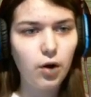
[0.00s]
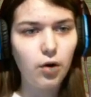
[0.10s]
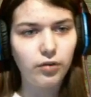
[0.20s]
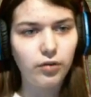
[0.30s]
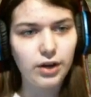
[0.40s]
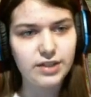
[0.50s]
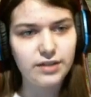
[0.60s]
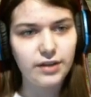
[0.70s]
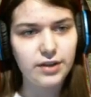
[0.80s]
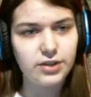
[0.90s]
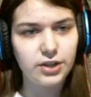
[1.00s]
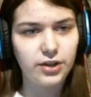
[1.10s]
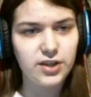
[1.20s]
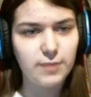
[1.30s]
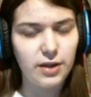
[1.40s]
overall defense
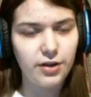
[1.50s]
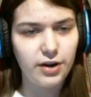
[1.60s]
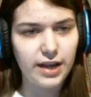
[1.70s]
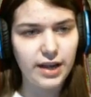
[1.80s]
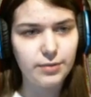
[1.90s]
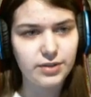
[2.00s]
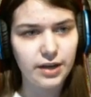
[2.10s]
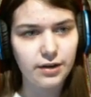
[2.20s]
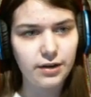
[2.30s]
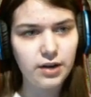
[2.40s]
increased by 38%,